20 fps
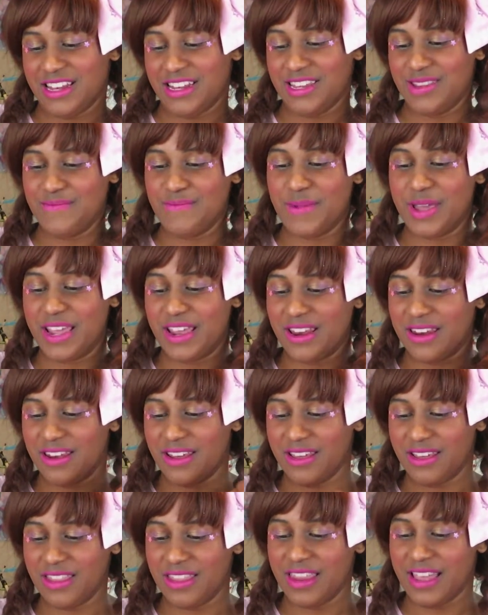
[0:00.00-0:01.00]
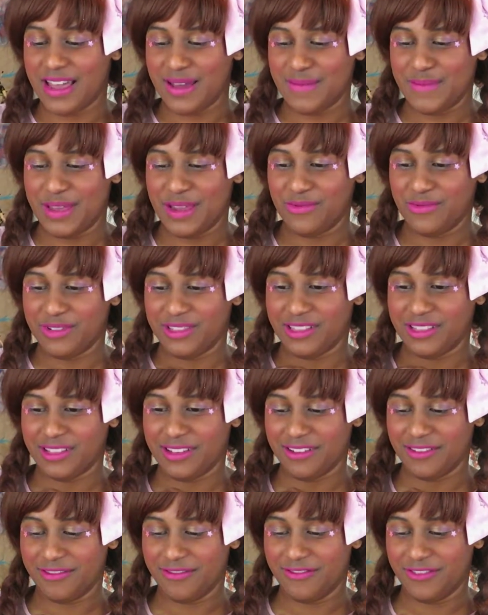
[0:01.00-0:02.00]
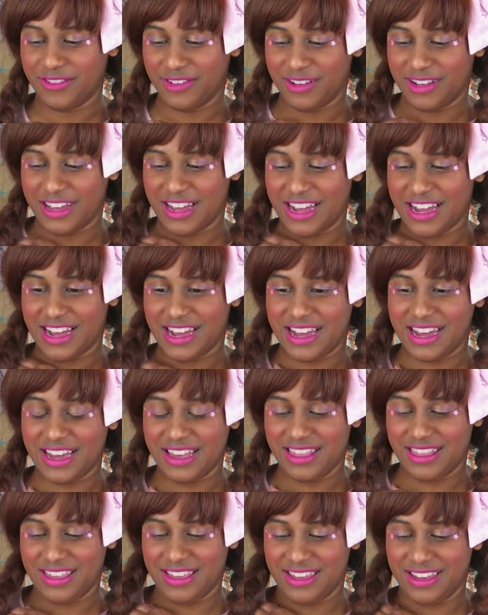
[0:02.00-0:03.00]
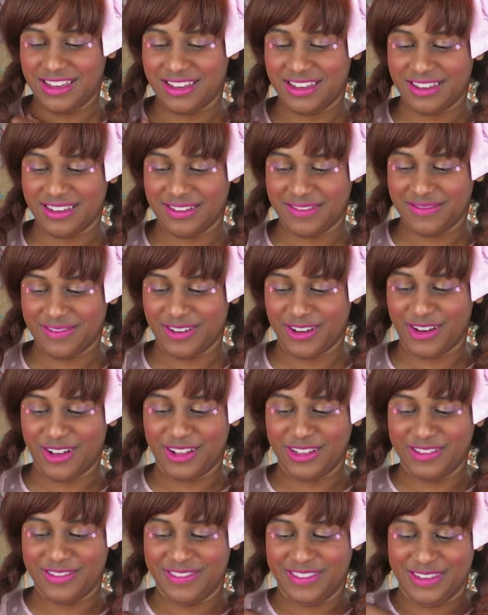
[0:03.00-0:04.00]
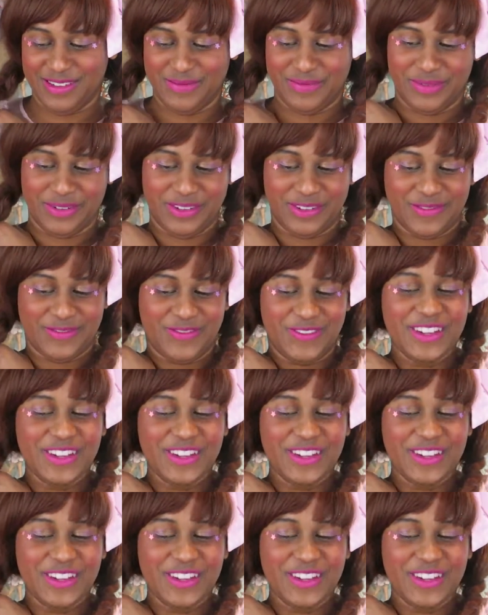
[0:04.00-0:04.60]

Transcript: Made, not made with love. I think all of the above.